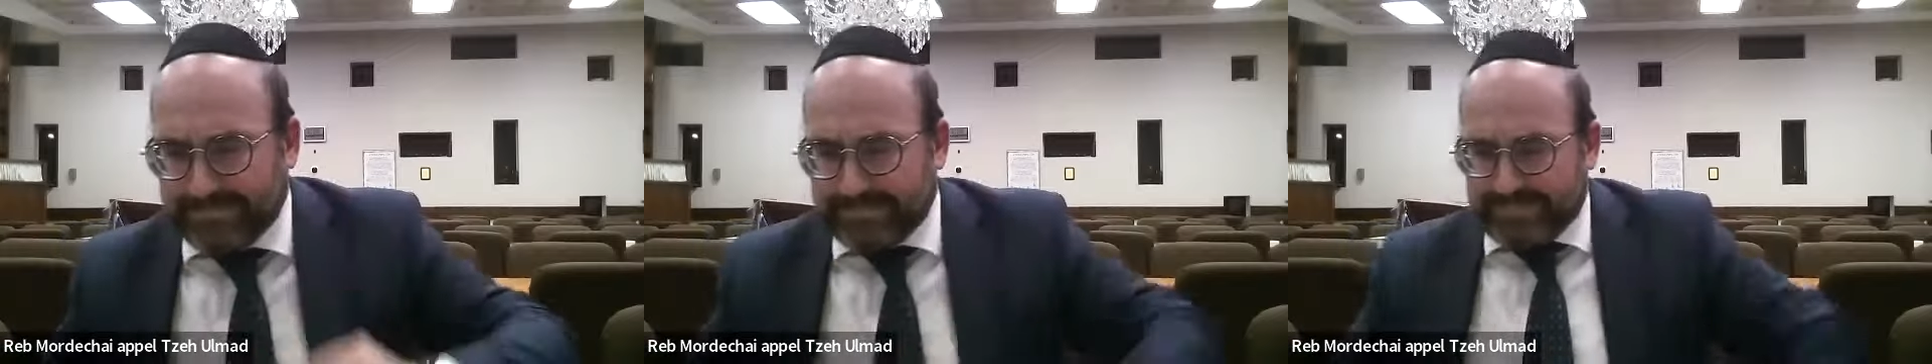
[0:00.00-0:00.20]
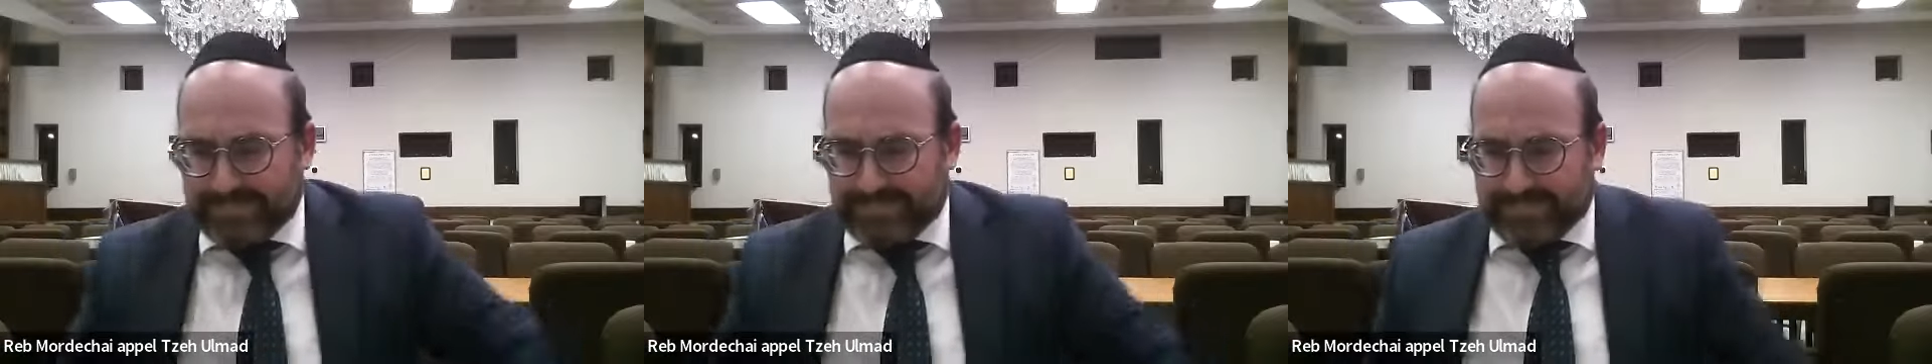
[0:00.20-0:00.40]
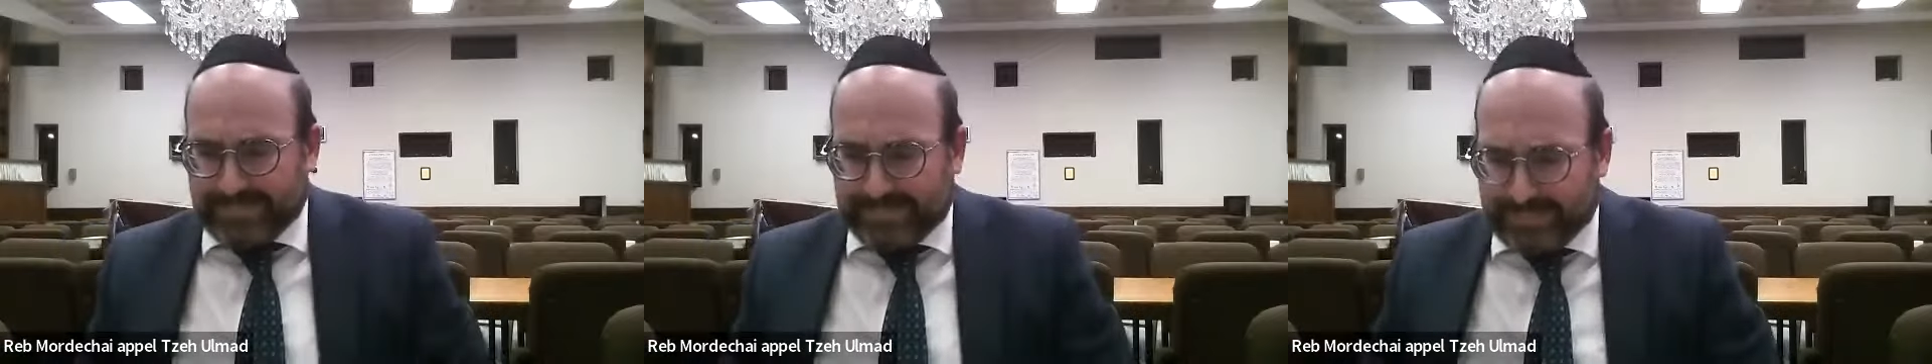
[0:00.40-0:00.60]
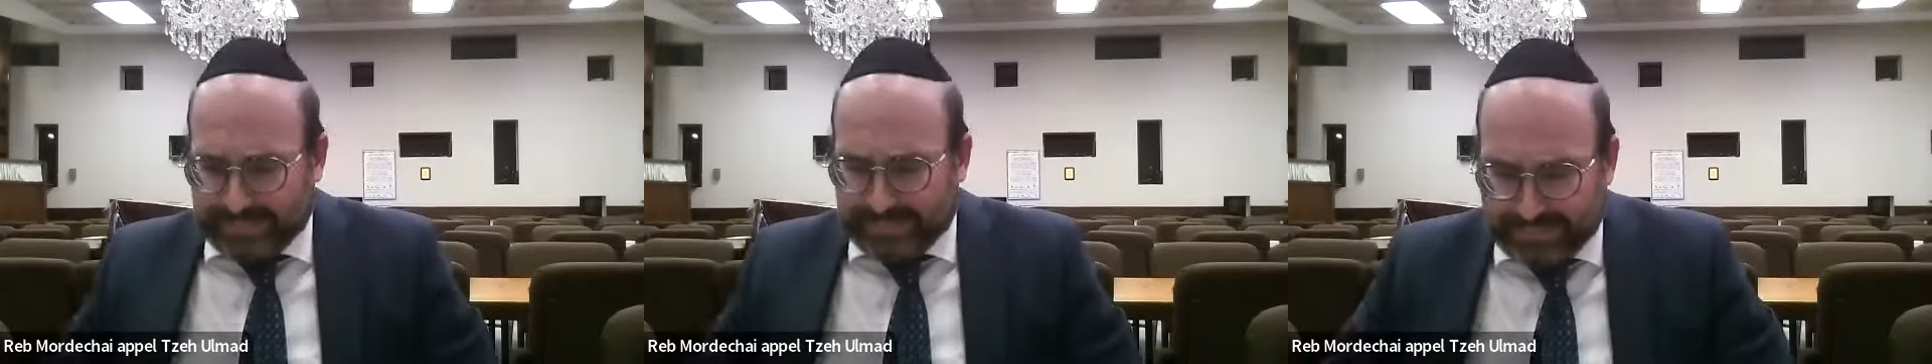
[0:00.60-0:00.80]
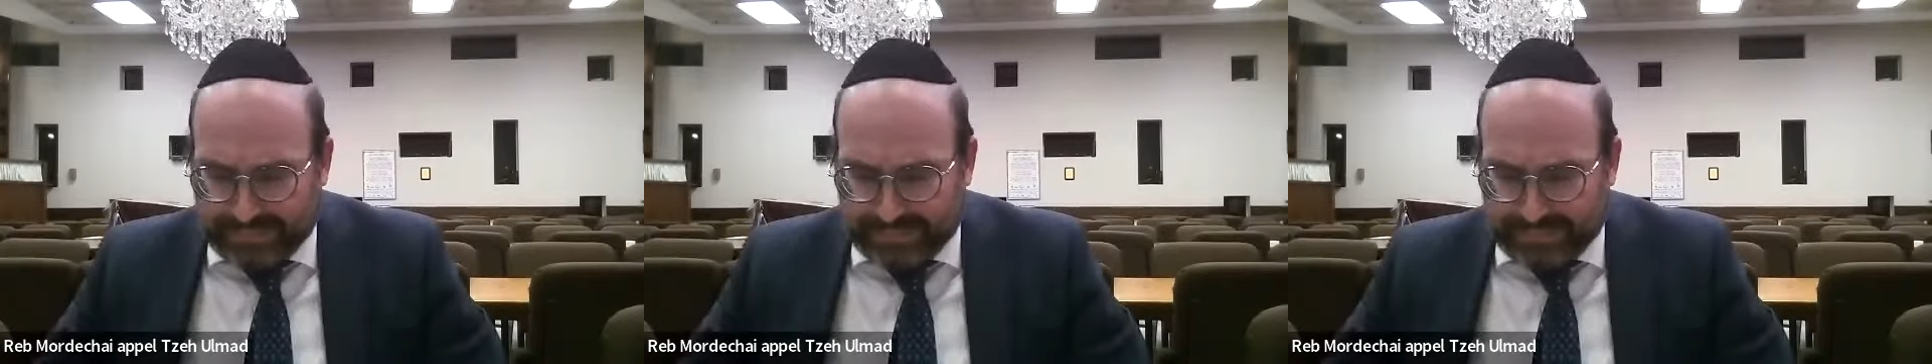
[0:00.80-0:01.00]
and the
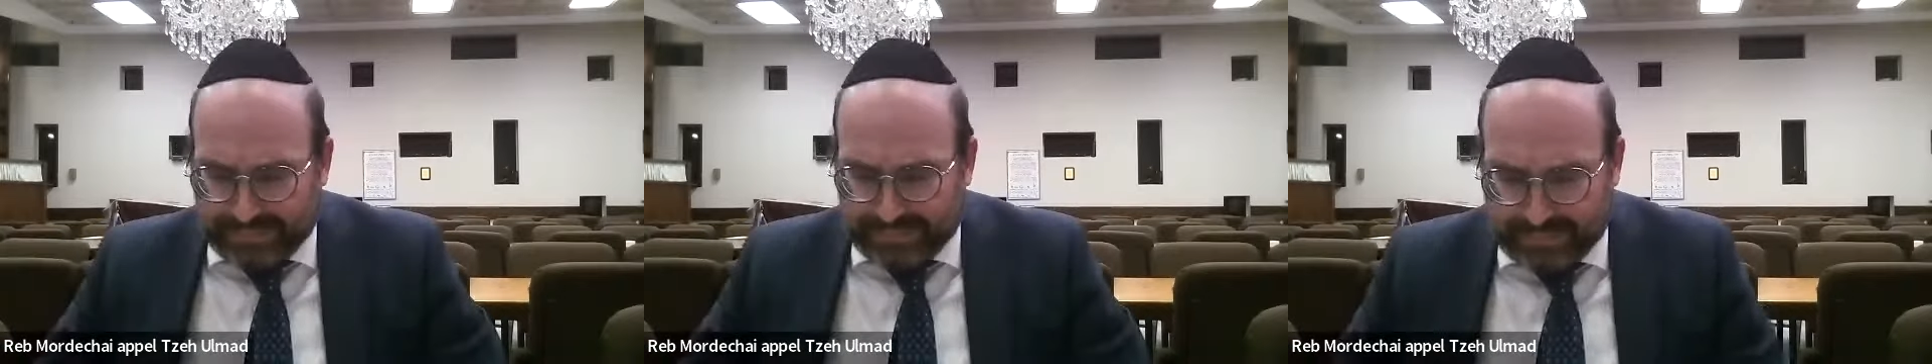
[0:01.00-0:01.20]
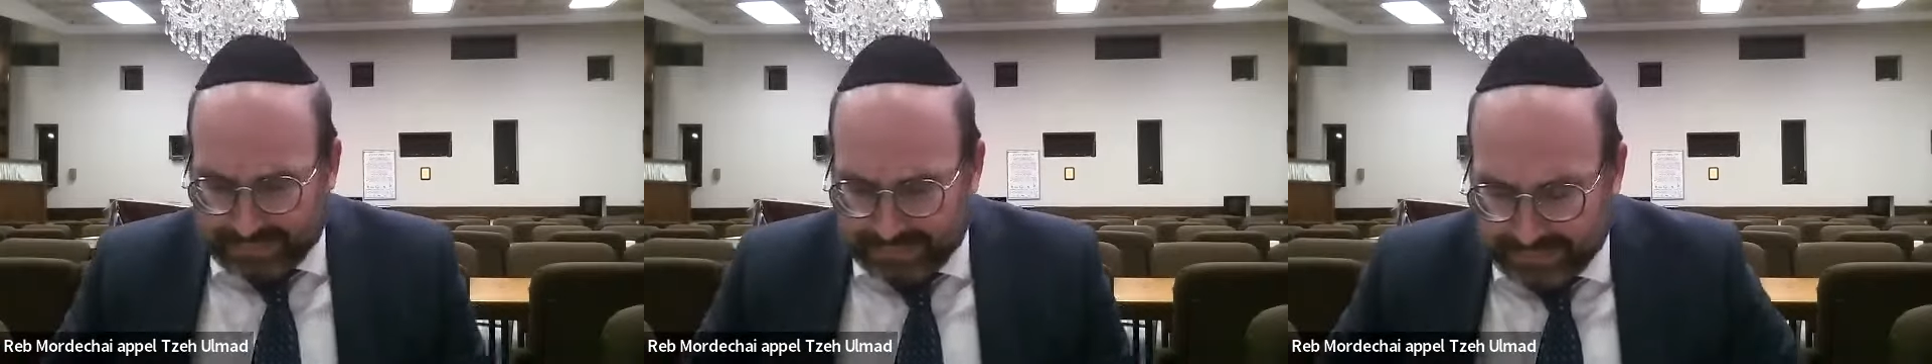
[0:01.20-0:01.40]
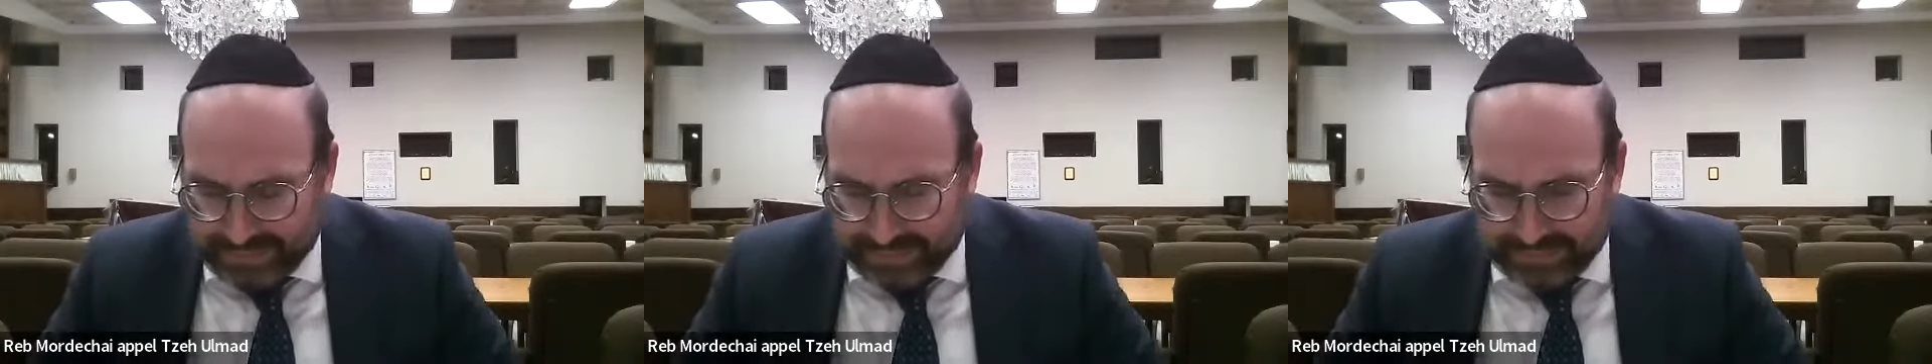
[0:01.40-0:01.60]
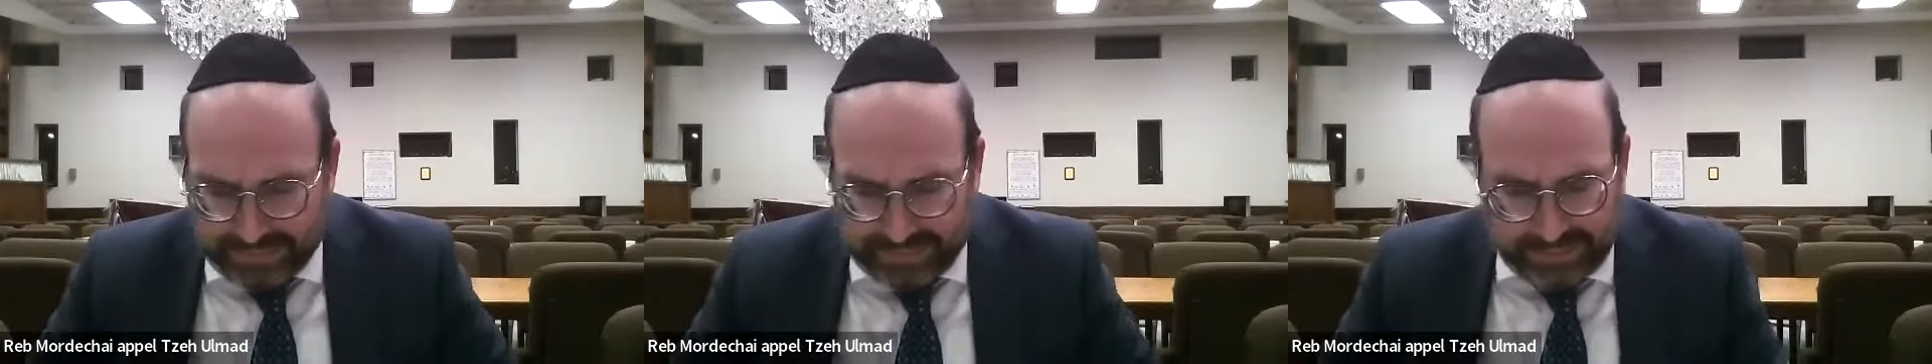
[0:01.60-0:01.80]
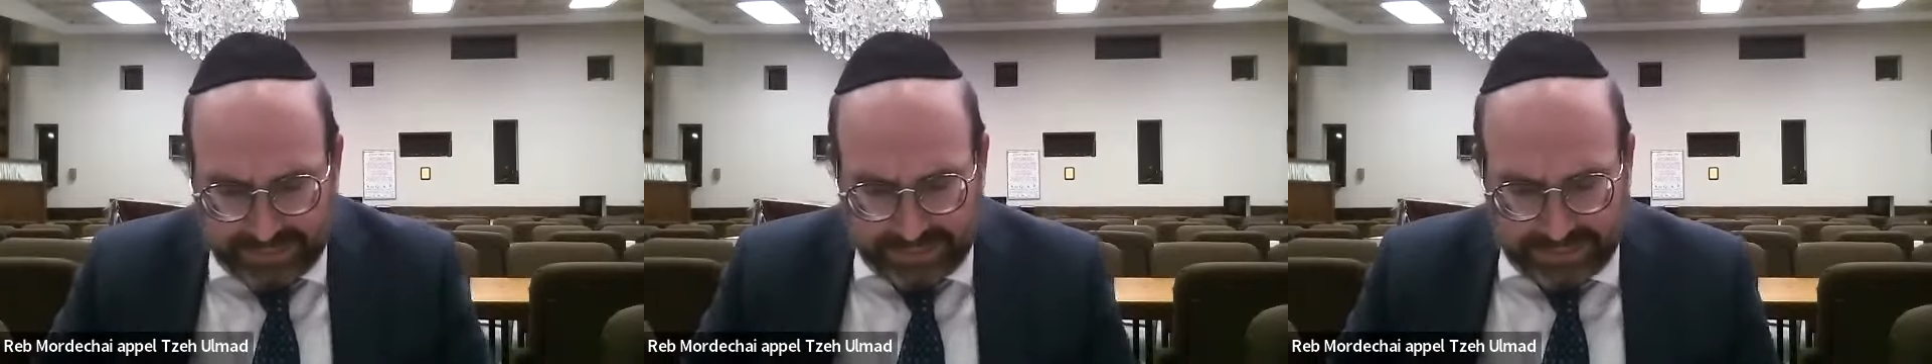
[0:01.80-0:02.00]
shidduch should be
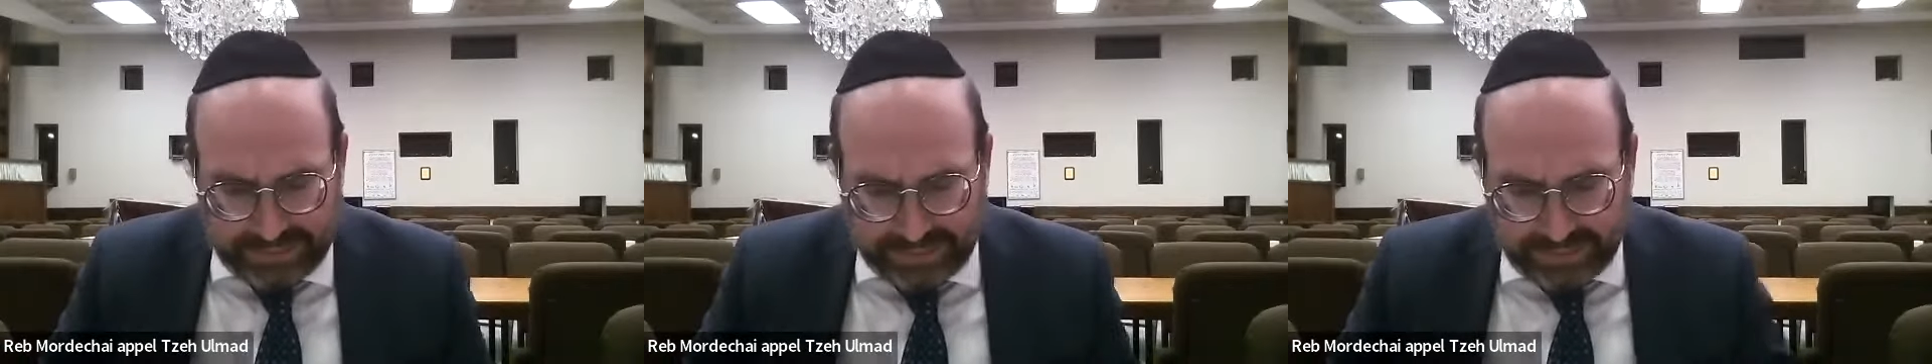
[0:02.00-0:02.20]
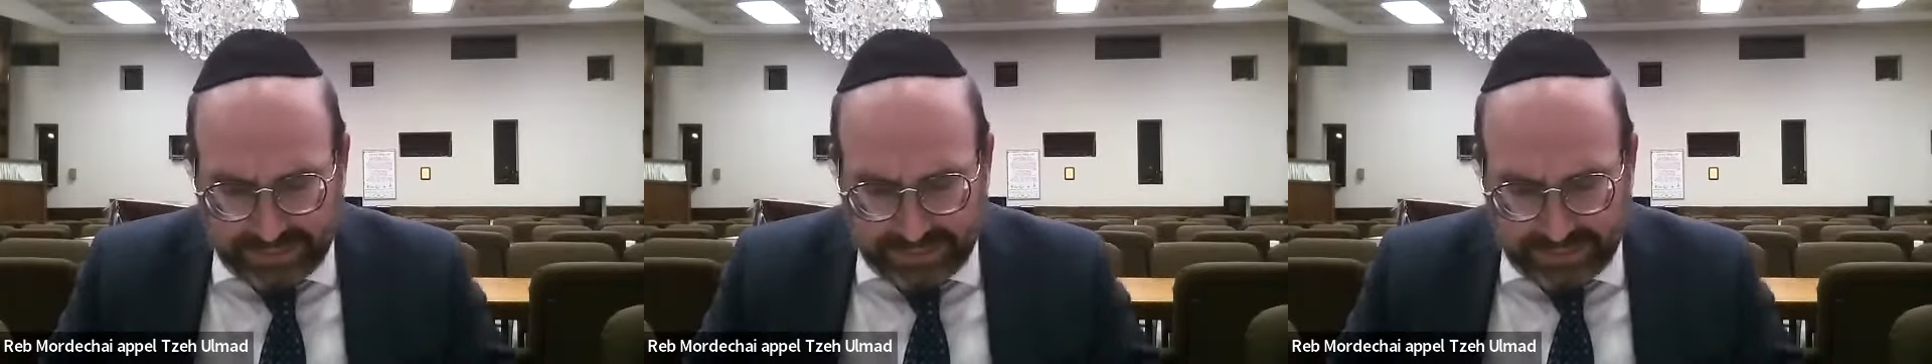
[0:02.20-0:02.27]
Ve'itoy,